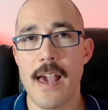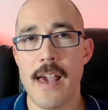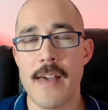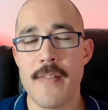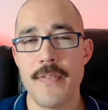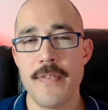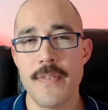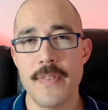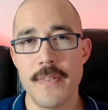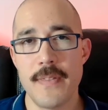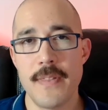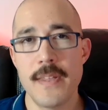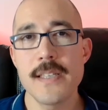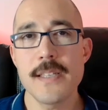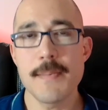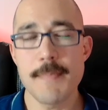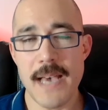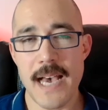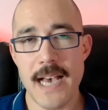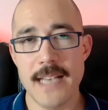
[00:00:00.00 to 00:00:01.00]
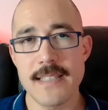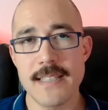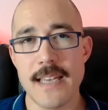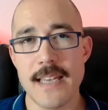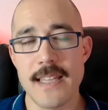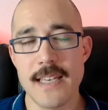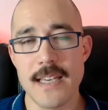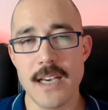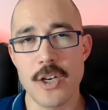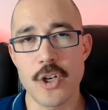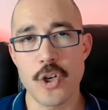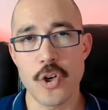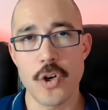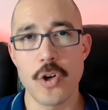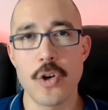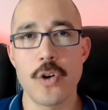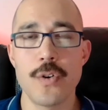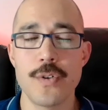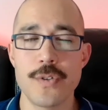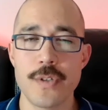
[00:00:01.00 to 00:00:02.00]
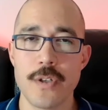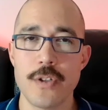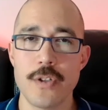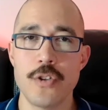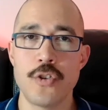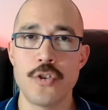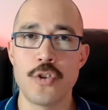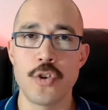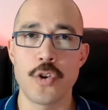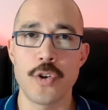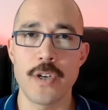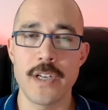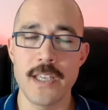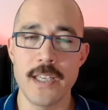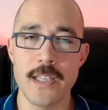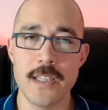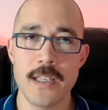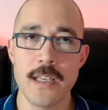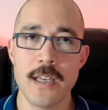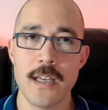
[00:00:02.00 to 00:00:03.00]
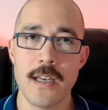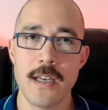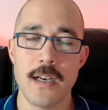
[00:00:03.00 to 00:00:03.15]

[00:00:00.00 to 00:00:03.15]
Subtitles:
And this mass, I think, occurs during